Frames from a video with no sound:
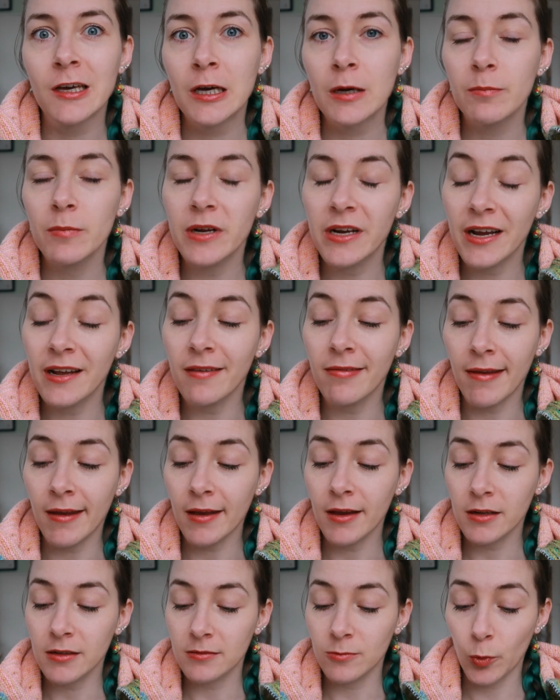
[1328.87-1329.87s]
but I think
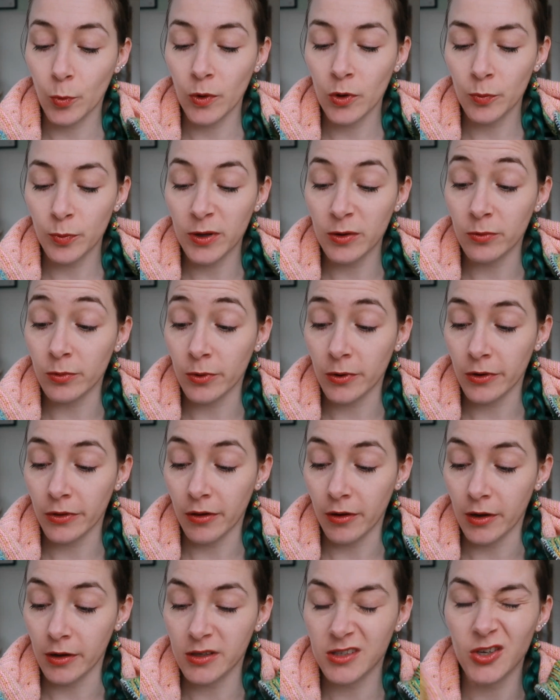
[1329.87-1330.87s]
it will be worth
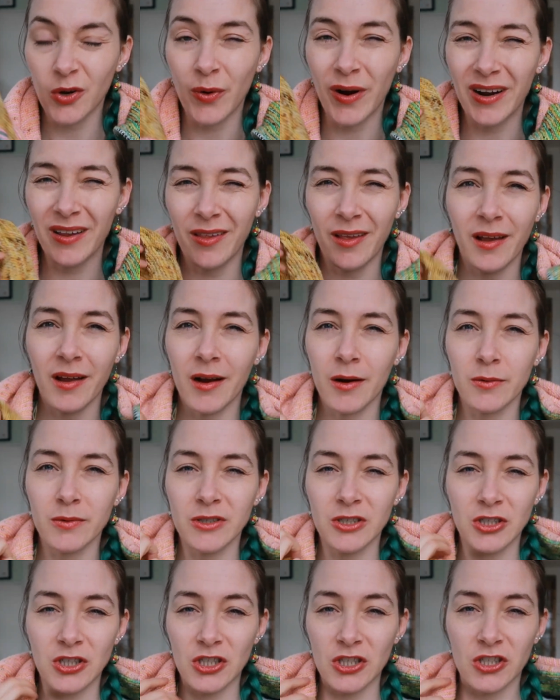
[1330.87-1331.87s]
it, so I think I
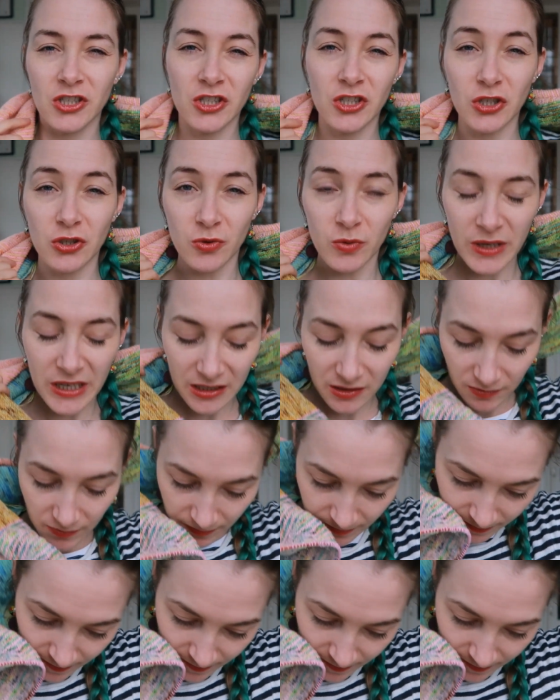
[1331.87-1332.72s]
will just do it